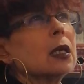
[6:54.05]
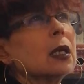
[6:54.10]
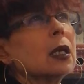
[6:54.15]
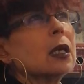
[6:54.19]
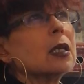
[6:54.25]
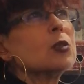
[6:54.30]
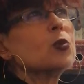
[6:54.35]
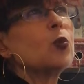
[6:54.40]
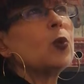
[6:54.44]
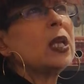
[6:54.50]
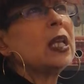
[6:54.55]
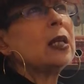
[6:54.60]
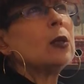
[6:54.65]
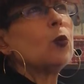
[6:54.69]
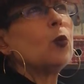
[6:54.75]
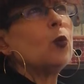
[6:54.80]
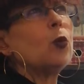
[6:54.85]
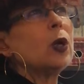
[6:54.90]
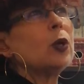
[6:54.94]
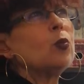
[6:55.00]
as
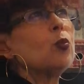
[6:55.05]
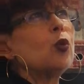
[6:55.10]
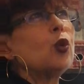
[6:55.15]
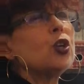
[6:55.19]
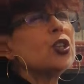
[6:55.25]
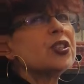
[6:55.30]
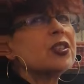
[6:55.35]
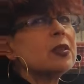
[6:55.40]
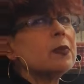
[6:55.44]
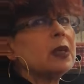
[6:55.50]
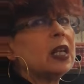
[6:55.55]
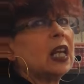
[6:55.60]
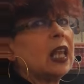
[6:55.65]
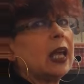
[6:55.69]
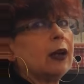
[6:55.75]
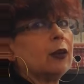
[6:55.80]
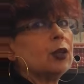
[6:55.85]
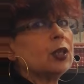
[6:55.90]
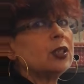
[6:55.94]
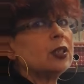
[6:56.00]
well one more
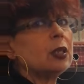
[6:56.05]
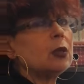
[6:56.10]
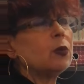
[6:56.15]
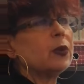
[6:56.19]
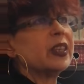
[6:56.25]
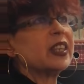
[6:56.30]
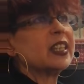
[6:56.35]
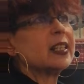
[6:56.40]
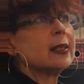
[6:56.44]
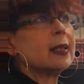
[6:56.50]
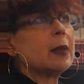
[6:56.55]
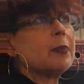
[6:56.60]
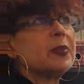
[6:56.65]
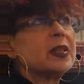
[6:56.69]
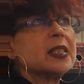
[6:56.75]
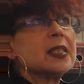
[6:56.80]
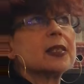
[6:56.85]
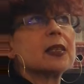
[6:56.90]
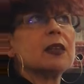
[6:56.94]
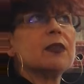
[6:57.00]
similarity with the
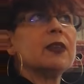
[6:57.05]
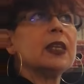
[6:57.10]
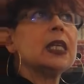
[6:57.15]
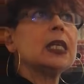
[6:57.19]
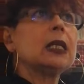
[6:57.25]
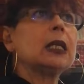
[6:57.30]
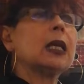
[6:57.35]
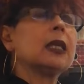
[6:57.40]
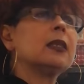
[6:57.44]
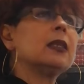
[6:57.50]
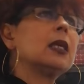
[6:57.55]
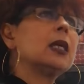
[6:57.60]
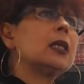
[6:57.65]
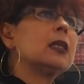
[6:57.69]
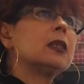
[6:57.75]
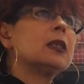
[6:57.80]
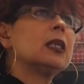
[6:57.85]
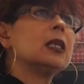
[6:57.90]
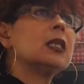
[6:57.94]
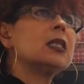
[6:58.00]
Lepenski Vir, and
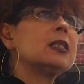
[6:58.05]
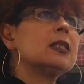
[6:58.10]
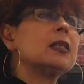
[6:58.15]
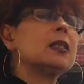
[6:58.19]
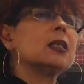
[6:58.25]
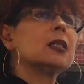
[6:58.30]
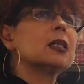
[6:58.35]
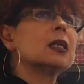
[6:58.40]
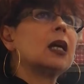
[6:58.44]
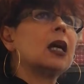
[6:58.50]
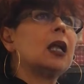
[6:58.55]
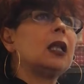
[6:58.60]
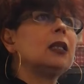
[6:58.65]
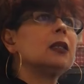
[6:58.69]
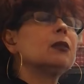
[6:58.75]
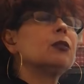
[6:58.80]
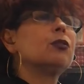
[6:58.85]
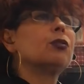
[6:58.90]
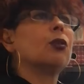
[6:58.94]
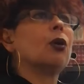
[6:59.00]
that is the
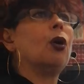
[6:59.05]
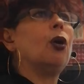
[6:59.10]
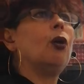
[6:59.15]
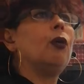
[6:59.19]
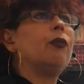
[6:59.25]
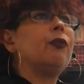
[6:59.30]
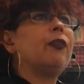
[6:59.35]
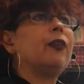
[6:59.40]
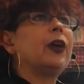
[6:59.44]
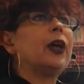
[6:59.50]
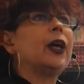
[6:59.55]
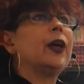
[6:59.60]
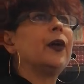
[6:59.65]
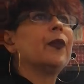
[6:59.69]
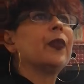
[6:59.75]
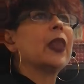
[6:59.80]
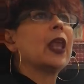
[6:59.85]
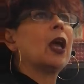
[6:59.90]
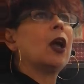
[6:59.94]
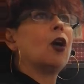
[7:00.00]
cult of
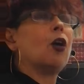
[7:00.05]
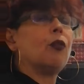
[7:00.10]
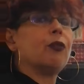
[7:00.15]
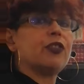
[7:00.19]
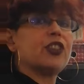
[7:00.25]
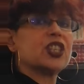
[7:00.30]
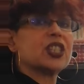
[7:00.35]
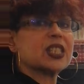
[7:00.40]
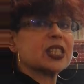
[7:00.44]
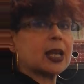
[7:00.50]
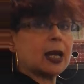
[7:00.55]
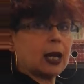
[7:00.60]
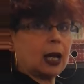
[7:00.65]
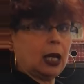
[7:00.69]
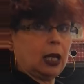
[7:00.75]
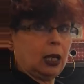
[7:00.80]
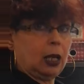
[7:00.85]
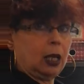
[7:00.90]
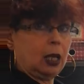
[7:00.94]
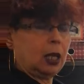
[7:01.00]
the
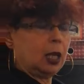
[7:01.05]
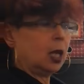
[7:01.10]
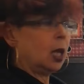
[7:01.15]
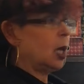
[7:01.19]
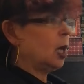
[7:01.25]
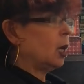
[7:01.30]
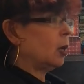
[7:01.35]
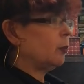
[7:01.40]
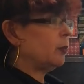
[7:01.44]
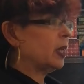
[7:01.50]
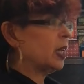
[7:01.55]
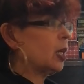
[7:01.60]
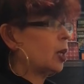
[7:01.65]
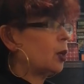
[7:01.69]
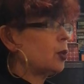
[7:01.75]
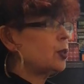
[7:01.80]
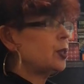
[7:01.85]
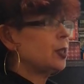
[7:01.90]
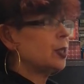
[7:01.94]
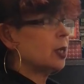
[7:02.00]
skull.
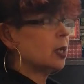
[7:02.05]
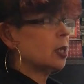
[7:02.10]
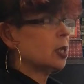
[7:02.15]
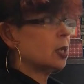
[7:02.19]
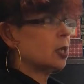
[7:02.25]
Because